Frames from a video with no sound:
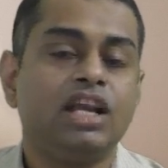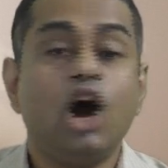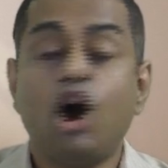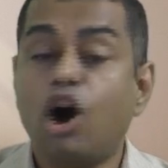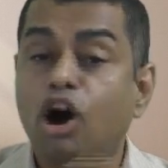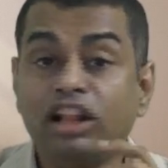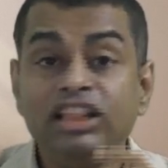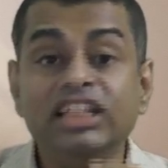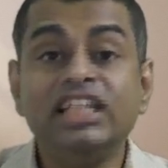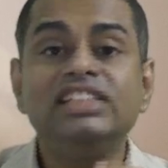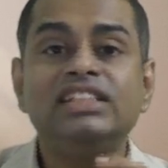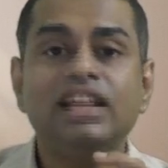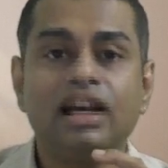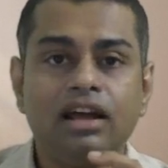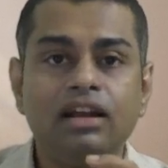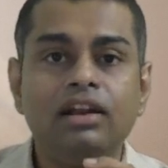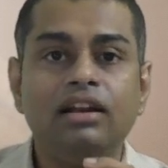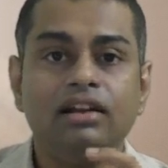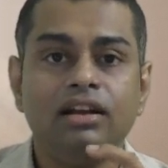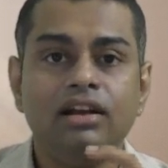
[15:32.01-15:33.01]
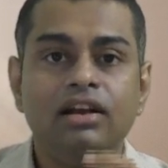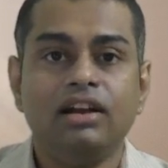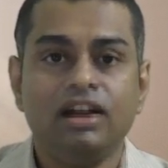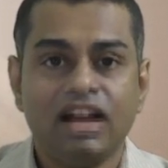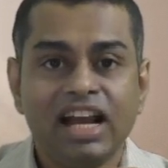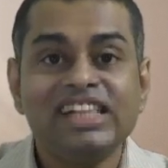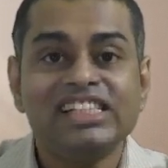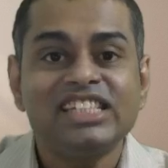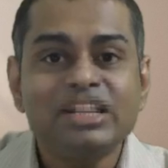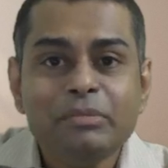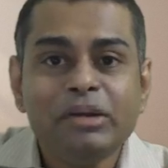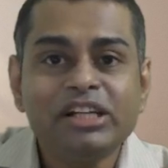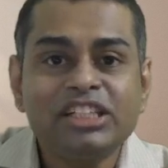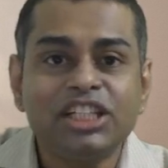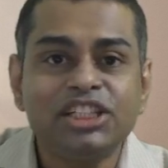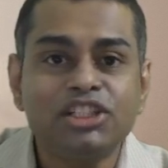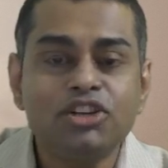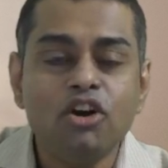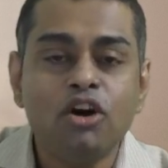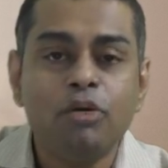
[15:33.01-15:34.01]
all these are
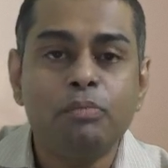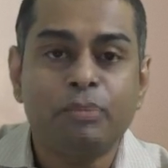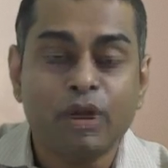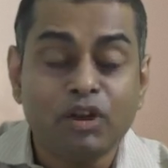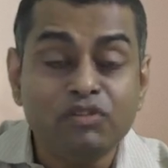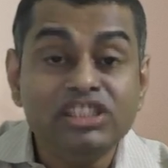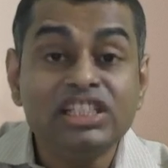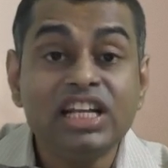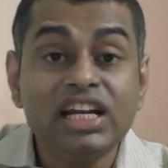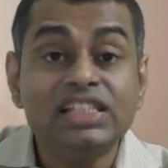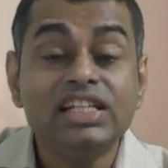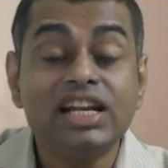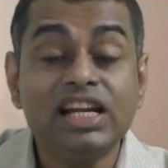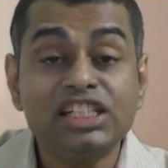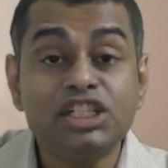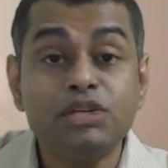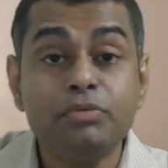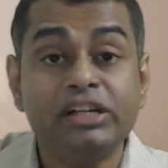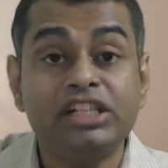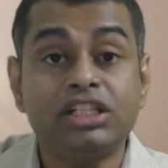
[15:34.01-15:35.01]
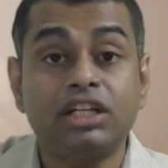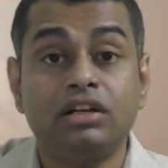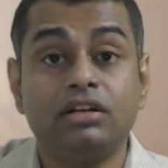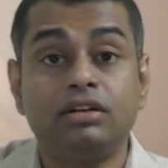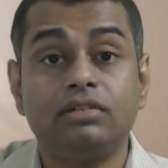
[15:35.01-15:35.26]
estimations. No, provision is an estimation.